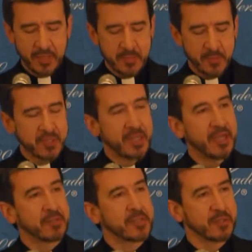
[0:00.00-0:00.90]
Presbyters
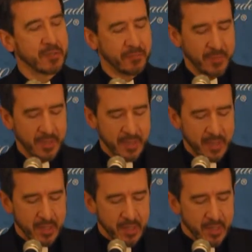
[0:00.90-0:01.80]
Council,
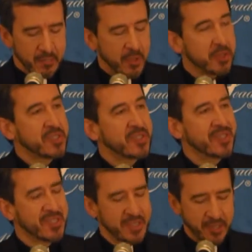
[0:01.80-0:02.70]
the most
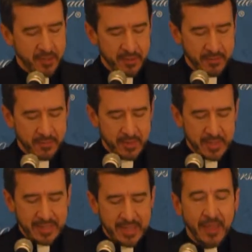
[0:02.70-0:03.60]
sincere
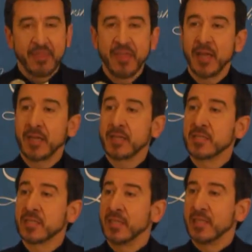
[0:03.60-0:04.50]

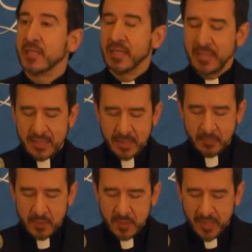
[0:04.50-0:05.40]
thanks and
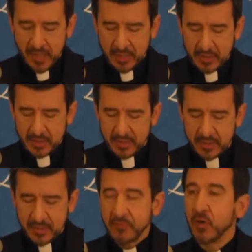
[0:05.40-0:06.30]
deep respect
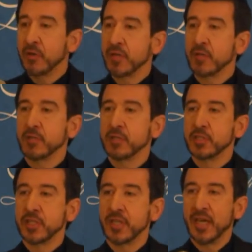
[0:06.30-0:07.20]
of all the
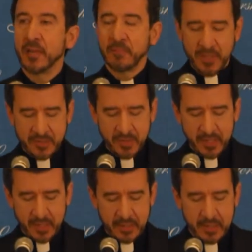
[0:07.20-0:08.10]
clergy and
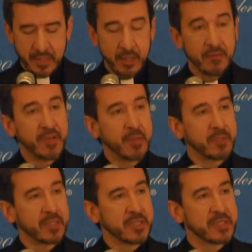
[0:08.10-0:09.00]
presbyteras and our
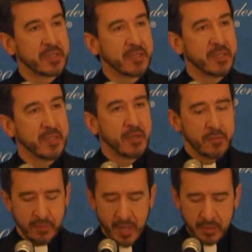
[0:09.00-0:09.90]
families
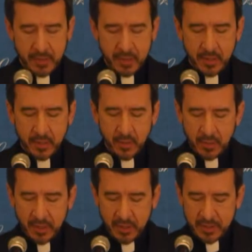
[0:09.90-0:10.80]
throughout the
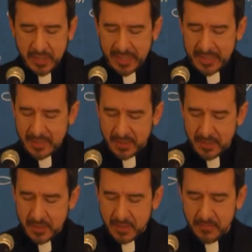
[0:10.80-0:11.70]
Holy
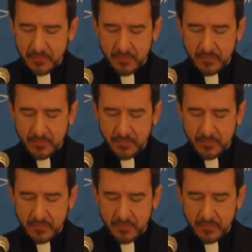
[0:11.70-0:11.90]
Archdiocese.